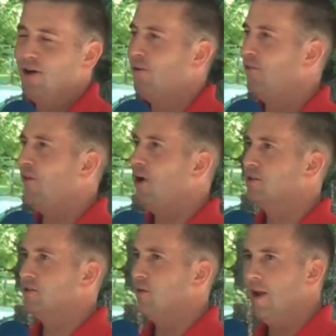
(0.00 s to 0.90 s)
Well,
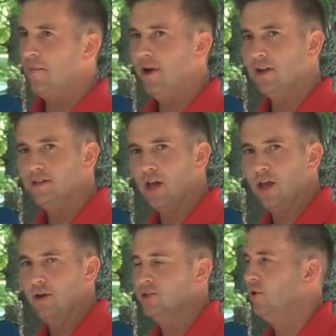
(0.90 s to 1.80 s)
folks, what I'm here to
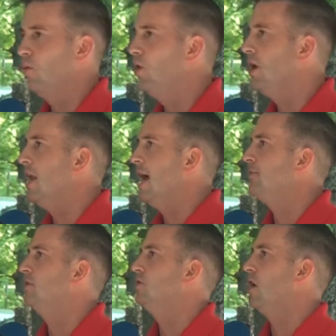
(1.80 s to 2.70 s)
tell you is we're going to
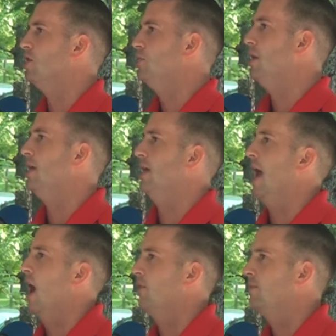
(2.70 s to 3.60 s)
have to start speaking
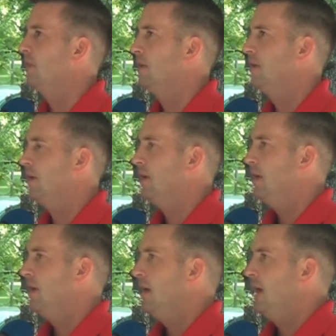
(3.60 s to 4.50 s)
out.
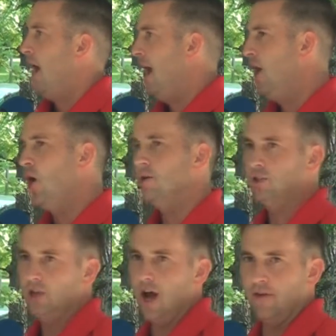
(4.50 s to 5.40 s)
I know
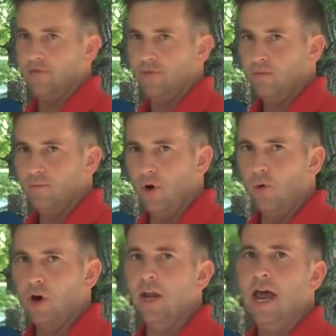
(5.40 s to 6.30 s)
it's tough,
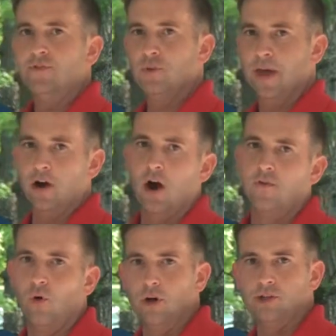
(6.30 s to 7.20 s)
but we're going to have to make
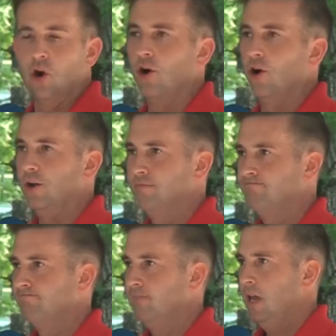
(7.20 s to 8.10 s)
our voice heard.
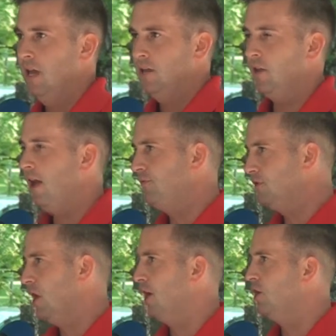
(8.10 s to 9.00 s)
The left
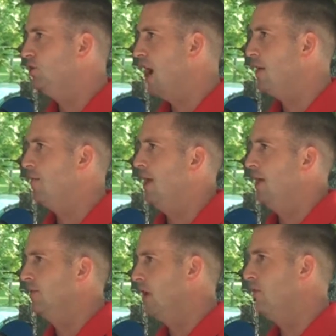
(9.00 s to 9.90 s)
has done a good job at
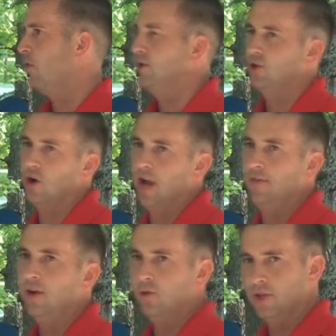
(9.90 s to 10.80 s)
making their voice heard, and I
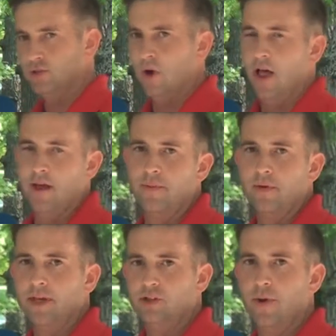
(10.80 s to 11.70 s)
think what this rally
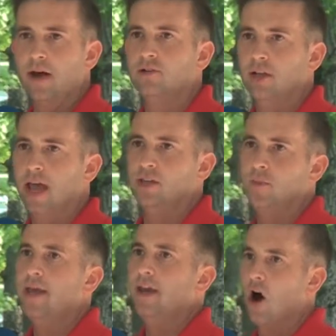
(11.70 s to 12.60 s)
is about today is
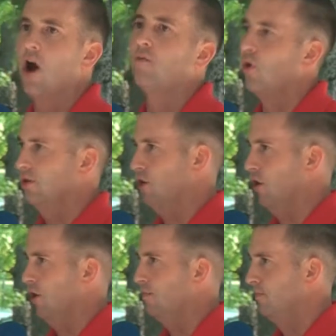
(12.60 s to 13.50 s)
making our voice
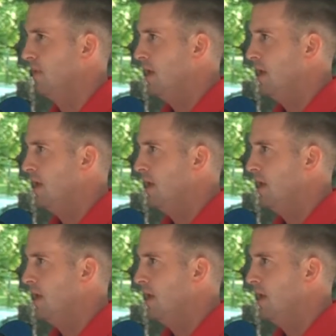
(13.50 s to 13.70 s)
heard.